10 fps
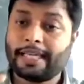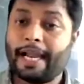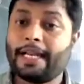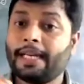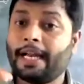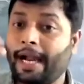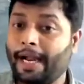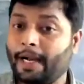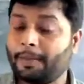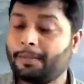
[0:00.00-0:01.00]
can
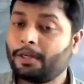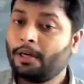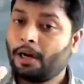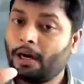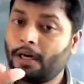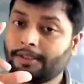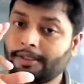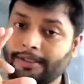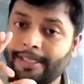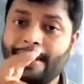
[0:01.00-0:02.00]
have a
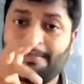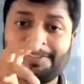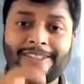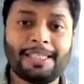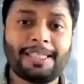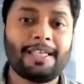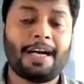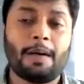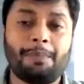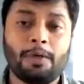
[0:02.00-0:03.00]
same set
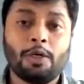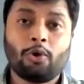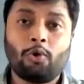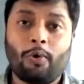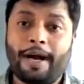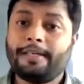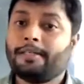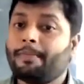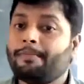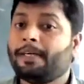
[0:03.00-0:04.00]
of
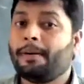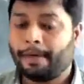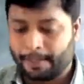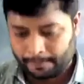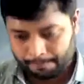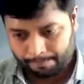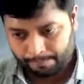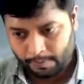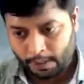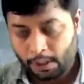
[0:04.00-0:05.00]
quantum number.
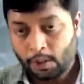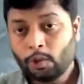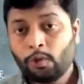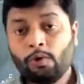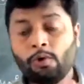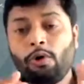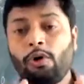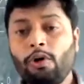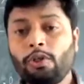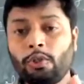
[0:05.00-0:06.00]

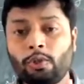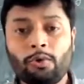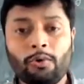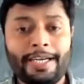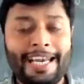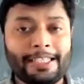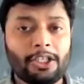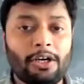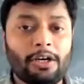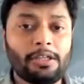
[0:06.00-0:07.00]
No two
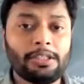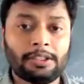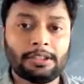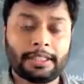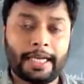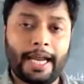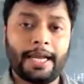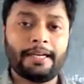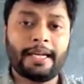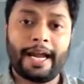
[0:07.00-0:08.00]
electrons
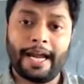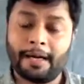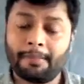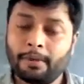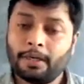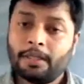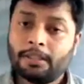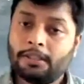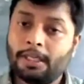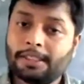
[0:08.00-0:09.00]
can have
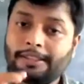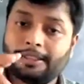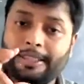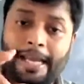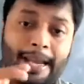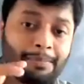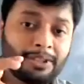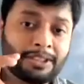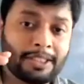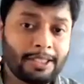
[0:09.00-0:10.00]
the same
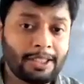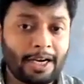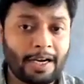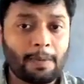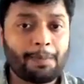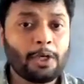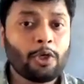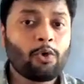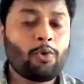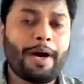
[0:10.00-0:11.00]
set of
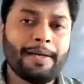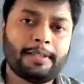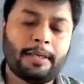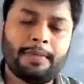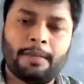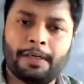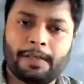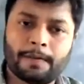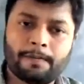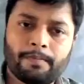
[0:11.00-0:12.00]
quantum
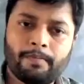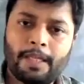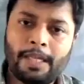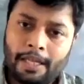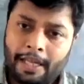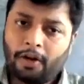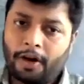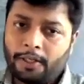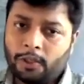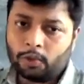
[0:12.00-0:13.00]
number.
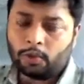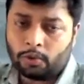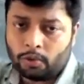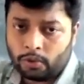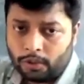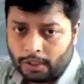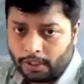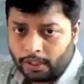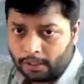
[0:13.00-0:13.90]
According to